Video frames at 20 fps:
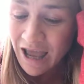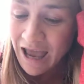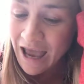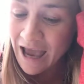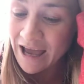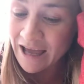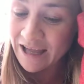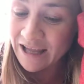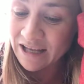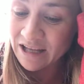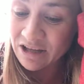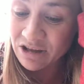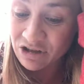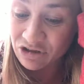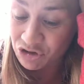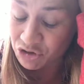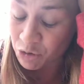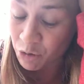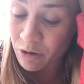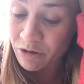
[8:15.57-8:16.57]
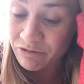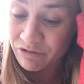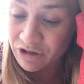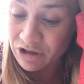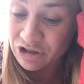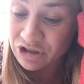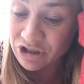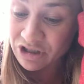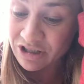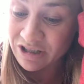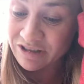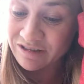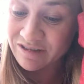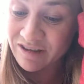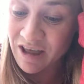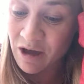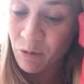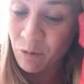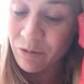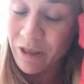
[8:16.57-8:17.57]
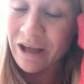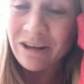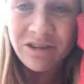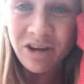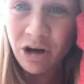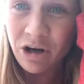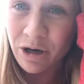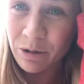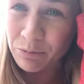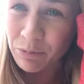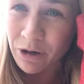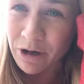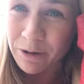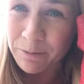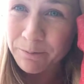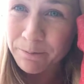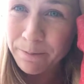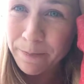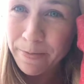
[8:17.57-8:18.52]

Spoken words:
And the short version is that that's our imprint.